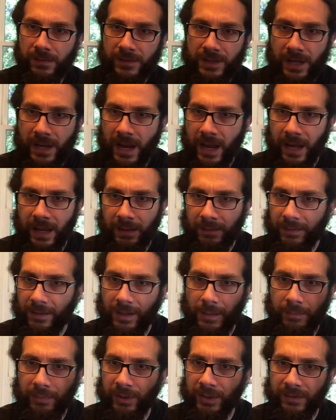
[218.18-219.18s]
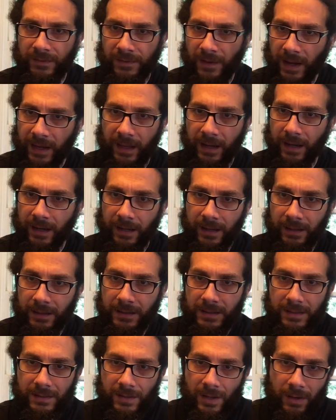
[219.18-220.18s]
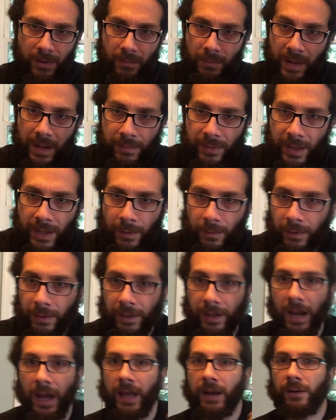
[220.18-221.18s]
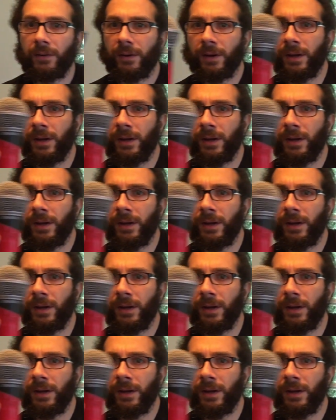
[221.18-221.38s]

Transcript: of today, complete fucking idiots. So maybe they would, I don't